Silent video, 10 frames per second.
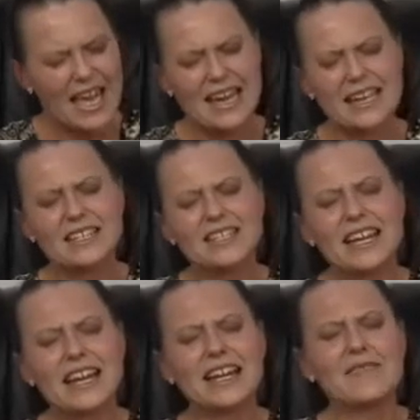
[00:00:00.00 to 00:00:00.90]
And
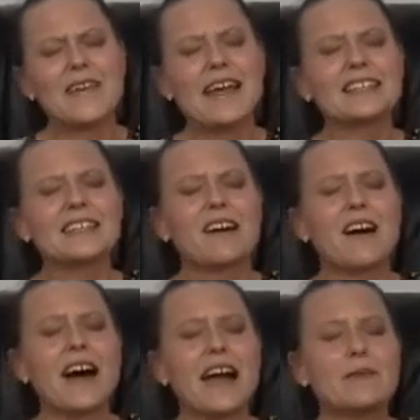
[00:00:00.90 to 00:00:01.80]
at that
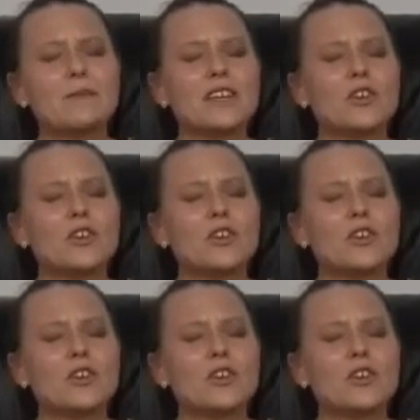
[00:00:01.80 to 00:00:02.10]
time,